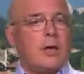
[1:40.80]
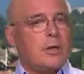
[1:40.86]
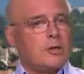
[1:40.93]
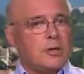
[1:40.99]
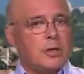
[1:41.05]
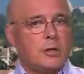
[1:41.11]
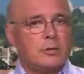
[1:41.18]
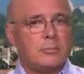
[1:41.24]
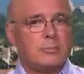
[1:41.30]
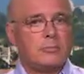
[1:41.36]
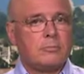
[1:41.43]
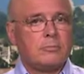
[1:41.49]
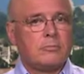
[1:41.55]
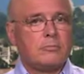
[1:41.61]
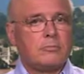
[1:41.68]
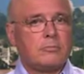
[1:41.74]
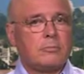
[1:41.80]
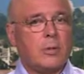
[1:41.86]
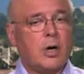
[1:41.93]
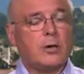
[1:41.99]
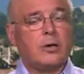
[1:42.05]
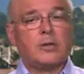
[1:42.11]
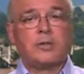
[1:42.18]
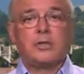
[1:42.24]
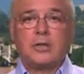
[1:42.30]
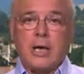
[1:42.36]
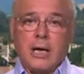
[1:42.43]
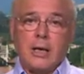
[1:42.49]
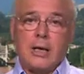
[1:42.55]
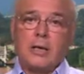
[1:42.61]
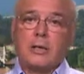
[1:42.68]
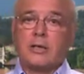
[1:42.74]
So,
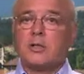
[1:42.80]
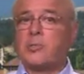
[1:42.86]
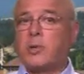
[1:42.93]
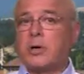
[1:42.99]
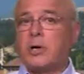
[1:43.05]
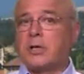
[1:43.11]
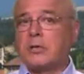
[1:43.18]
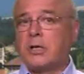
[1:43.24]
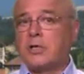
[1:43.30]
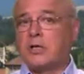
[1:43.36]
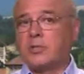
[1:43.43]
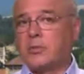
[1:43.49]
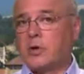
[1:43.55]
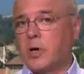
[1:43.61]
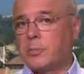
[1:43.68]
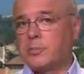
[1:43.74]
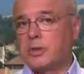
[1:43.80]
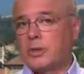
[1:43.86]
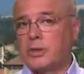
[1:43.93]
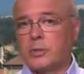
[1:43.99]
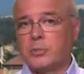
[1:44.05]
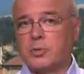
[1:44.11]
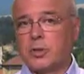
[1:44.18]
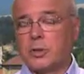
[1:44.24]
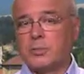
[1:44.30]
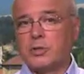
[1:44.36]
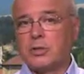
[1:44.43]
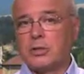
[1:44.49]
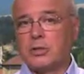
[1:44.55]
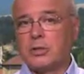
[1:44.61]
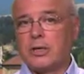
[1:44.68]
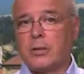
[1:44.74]
understanding this process of optical absorption
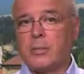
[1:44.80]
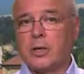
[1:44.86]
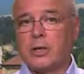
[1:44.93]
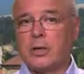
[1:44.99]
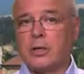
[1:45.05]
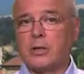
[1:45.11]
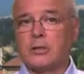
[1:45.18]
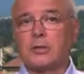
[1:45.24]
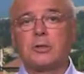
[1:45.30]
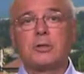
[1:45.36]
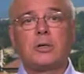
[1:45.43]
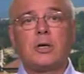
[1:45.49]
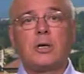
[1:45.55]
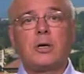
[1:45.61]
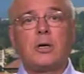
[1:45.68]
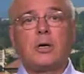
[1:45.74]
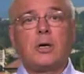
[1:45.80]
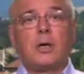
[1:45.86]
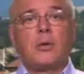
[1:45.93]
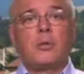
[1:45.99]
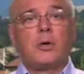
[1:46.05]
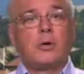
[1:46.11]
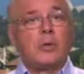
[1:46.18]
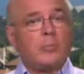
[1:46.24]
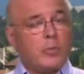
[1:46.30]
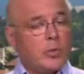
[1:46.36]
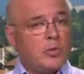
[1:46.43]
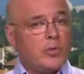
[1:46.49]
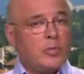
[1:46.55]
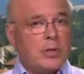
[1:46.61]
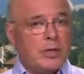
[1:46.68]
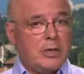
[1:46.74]
in semiconductors will
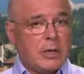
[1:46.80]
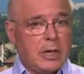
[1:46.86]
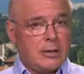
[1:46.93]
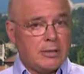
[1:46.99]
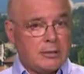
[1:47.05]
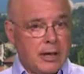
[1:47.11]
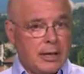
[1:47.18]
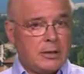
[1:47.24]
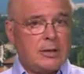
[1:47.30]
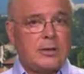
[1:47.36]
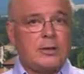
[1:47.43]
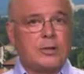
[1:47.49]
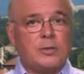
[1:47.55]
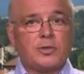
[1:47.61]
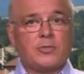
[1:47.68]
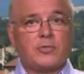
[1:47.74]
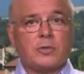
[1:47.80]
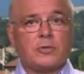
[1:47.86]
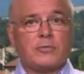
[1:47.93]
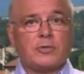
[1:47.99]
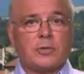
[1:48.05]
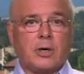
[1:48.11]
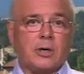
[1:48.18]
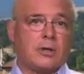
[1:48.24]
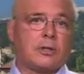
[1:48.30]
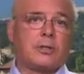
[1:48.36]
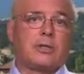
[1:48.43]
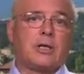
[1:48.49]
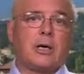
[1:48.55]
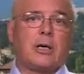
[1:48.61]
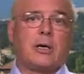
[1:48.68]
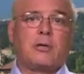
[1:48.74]
both be directly useful for
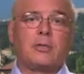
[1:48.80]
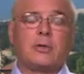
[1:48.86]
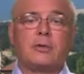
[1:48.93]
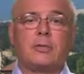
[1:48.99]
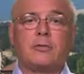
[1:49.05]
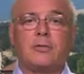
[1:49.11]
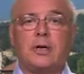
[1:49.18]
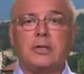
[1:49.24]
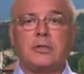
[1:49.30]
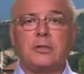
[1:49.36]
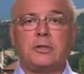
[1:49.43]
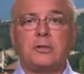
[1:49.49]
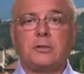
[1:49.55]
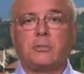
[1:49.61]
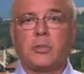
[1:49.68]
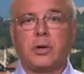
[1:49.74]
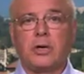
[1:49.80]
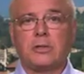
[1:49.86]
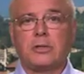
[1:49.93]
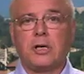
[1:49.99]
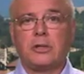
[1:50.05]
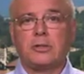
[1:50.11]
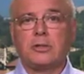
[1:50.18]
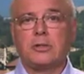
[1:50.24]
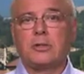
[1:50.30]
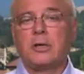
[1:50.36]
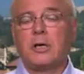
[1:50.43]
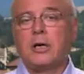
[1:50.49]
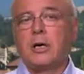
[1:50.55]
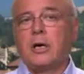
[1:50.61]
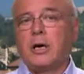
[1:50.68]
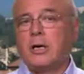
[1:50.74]
understanding real devices and processes,
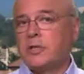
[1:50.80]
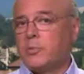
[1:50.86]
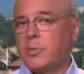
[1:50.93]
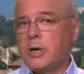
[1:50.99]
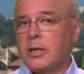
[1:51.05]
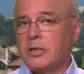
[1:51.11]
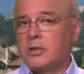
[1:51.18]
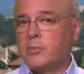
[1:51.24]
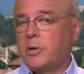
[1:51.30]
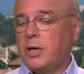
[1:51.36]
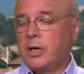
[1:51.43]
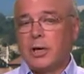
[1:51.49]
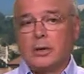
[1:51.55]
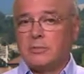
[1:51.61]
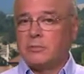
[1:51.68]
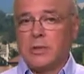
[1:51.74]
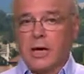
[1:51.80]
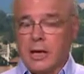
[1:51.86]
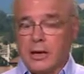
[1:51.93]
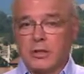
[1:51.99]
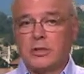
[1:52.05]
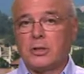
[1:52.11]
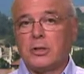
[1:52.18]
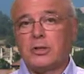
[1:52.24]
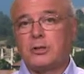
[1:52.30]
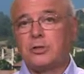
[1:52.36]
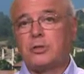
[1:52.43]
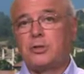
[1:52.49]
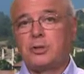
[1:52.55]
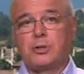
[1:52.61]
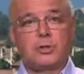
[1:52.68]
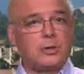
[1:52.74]
as well as being an excellent
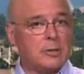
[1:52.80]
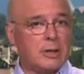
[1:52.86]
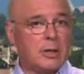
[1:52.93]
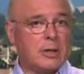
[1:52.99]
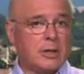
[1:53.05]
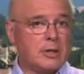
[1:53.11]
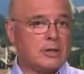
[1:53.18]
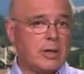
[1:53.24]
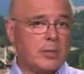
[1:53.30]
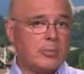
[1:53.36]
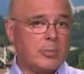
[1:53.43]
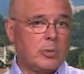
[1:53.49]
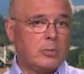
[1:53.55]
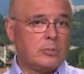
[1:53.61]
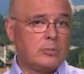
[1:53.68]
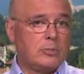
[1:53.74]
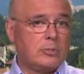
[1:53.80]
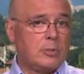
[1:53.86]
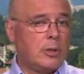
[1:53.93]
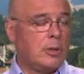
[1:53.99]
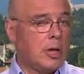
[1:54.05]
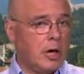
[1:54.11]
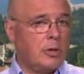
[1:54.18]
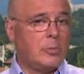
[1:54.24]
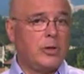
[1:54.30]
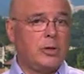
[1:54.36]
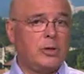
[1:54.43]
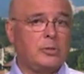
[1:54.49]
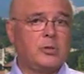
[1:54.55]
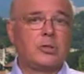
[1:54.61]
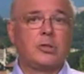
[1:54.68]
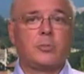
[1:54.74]
tutorial example in how we
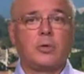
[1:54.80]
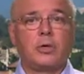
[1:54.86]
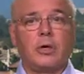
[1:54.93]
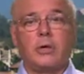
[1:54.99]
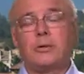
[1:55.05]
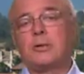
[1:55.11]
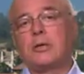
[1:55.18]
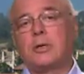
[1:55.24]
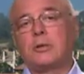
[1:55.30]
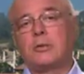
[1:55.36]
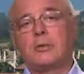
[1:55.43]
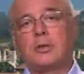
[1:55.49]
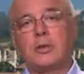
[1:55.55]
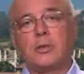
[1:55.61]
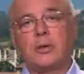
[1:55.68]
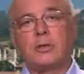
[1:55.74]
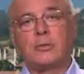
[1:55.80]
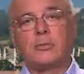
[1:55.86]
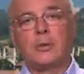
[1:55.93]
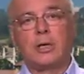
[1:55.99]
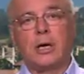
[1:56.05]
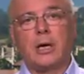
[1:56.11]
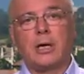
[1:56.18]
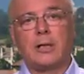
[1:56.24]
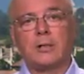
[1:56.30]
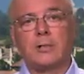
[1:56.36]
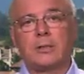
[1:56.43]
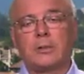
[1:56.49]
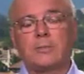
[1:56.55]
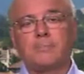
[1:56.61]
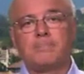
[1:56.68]
use some key results in quantum mechanics.